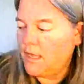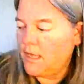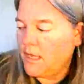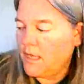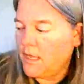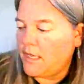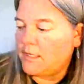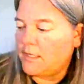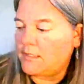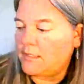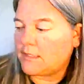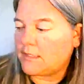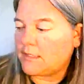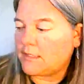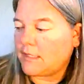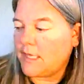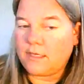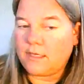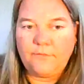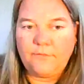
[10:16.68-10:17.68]
it's like
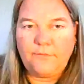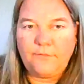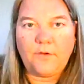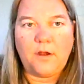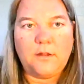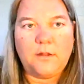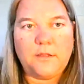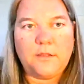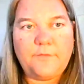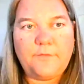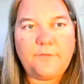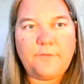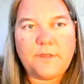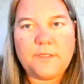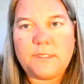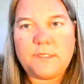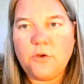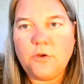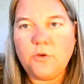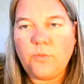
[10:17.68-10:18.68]
if all of us
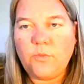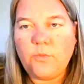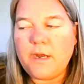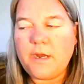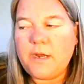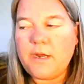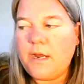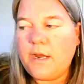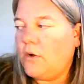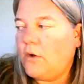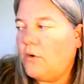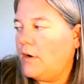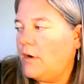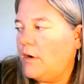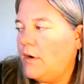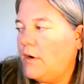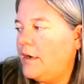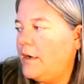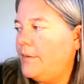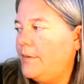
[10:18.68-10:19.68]
here right now
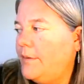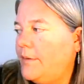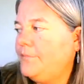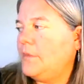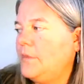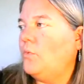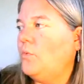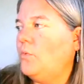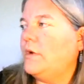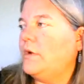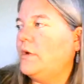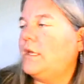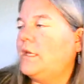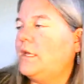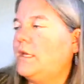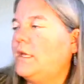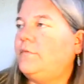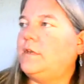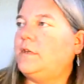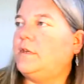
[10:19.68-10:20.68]
were
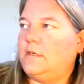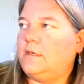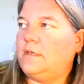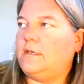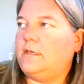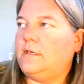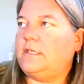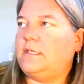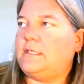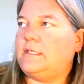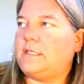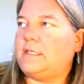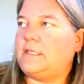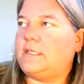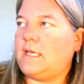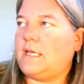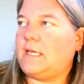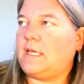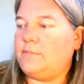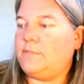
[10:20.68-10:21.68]
given the same
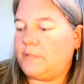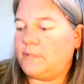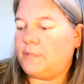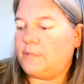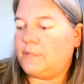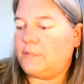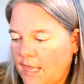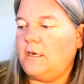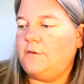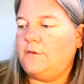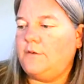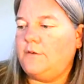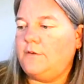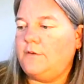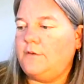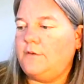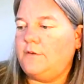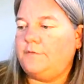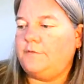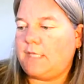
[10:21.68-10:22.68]
stack
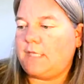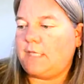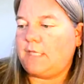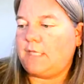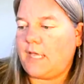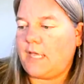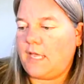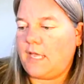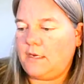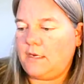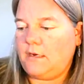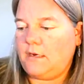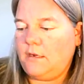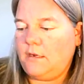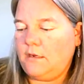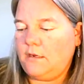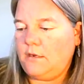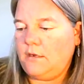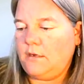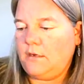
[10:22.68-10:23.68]
of 10
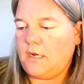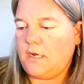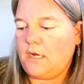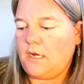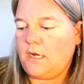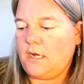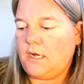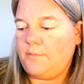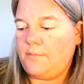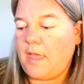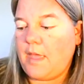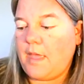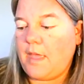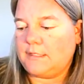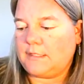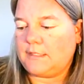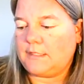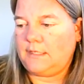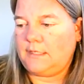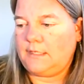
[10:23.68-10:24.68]

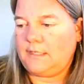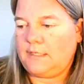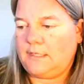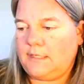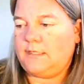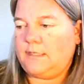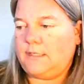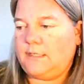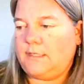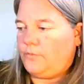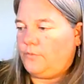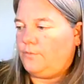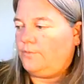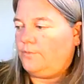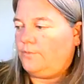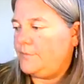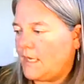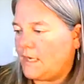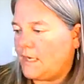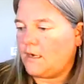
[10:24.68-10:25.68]
magazines,
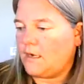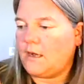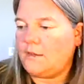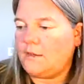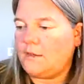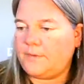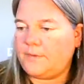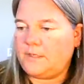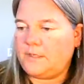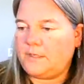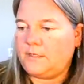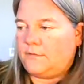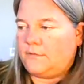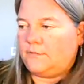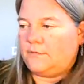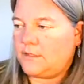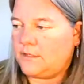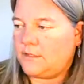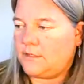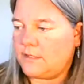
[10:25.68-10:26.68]
10 copies of the
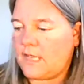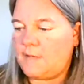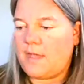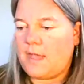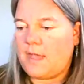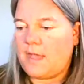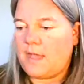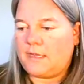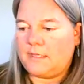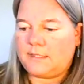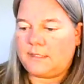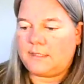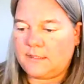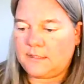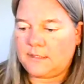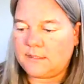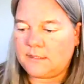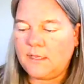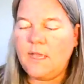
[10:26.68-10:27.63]
same magazines,